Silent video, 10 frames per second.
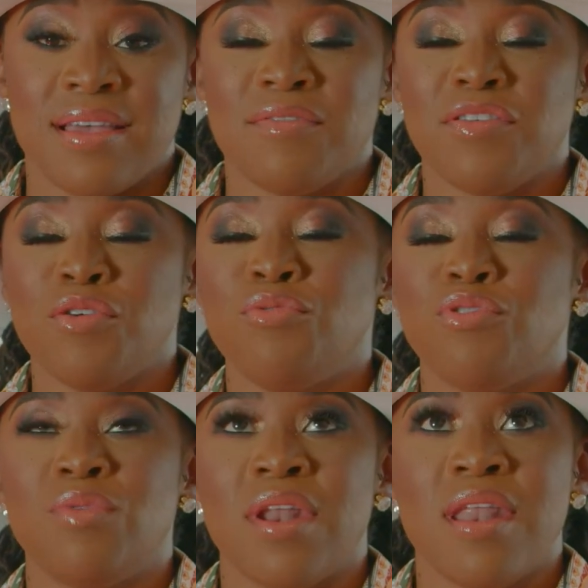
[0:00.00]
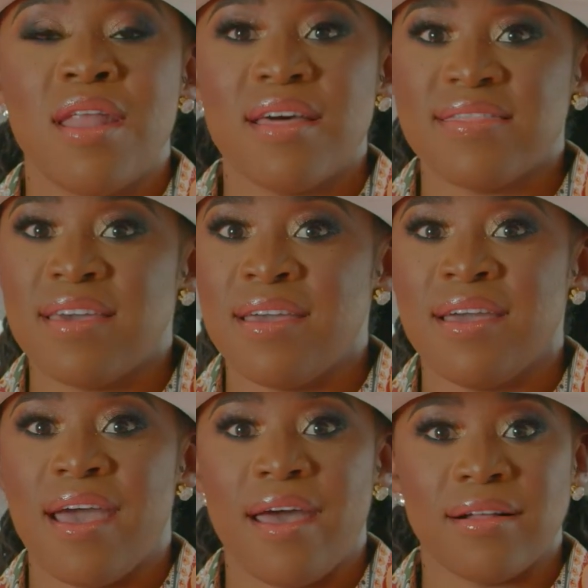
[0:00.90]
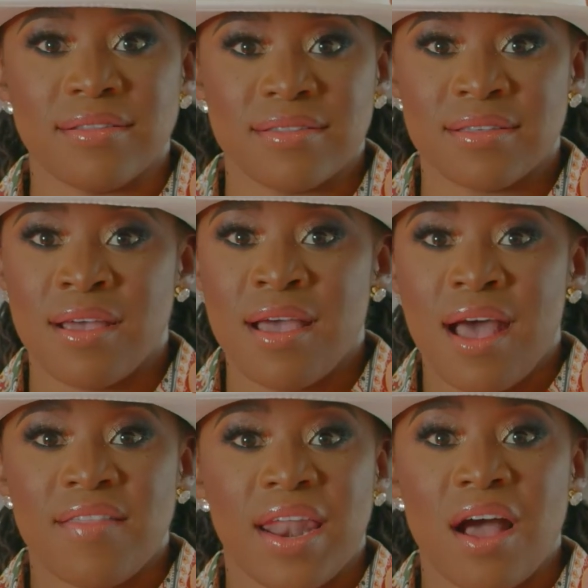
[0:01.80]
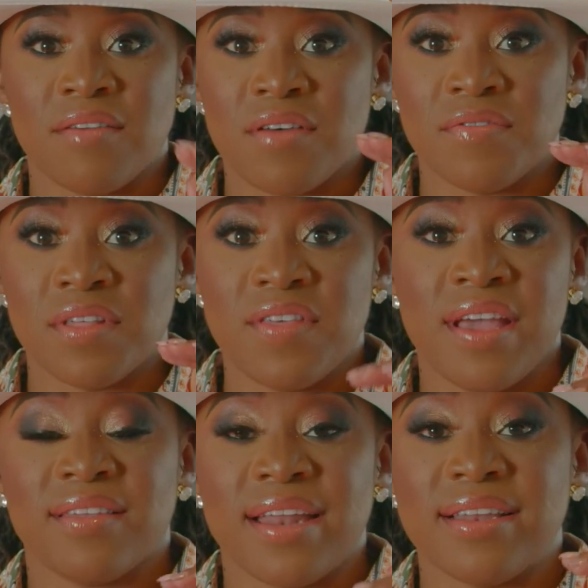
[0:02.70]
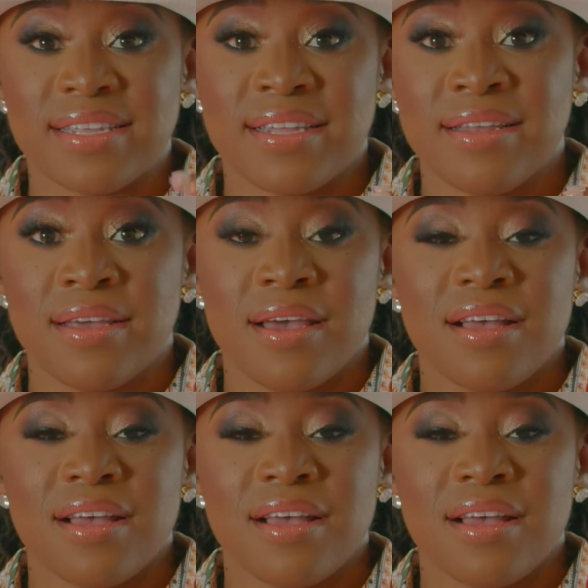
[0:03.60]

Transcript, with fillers: if you do nothing else of the things I listed,